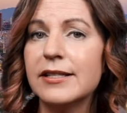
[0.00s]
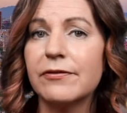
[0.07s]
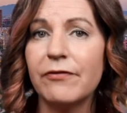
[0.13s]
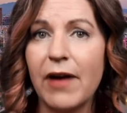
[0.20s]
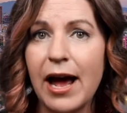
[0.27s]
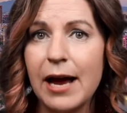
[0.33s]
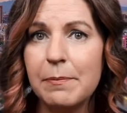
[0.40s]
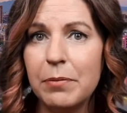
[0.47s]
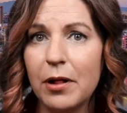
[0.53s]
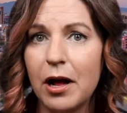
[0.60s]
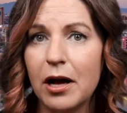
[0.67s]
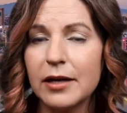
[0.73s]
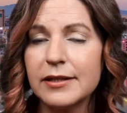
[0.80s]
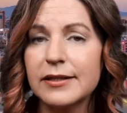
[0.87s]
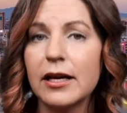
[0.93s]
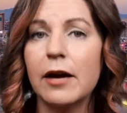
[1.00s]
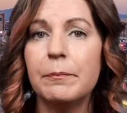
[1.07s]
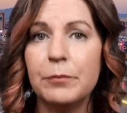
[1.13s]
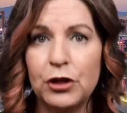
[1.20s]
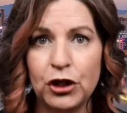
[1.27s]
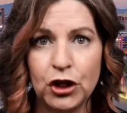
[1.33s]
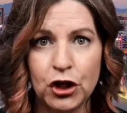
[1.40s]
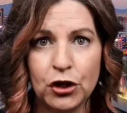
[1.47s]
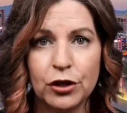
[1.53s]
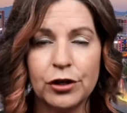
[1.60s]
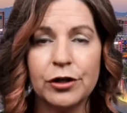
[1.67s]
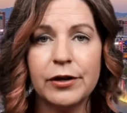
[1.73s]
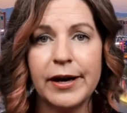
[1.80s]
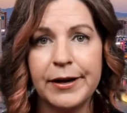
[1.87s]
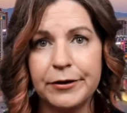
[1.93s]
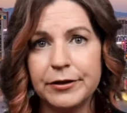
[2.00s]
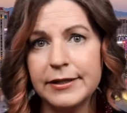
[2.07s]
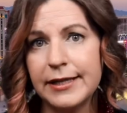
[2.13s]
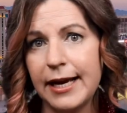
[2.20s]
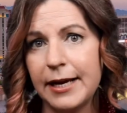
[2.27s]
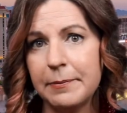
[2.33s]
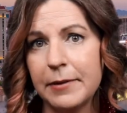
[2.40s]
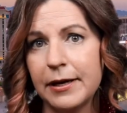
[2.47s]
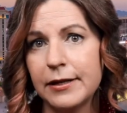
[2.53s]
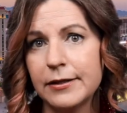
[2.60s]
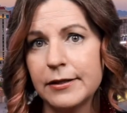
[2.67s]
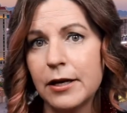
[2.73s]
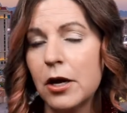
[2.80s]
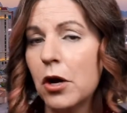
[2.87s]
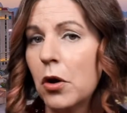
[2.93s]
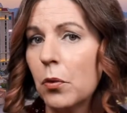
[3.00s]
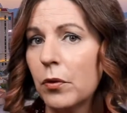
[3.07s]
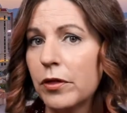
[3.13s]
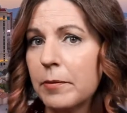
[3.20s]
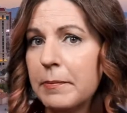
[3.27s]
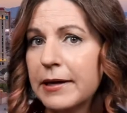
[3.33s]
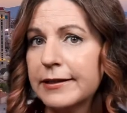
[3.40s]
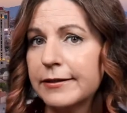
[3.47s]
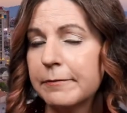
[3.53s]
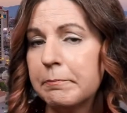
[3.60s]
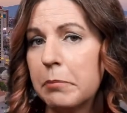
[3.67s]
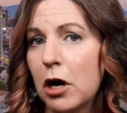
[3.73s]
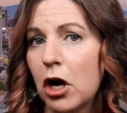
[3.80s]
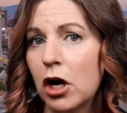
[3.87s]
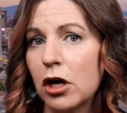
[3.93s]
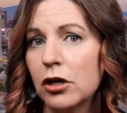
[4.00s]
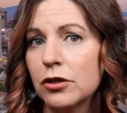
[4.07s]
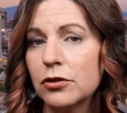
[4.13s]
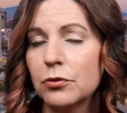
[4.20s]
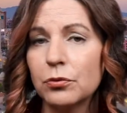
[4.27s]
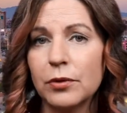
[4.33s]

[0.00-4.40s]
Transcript: is five blocks of pure entertainment with a mix of bars,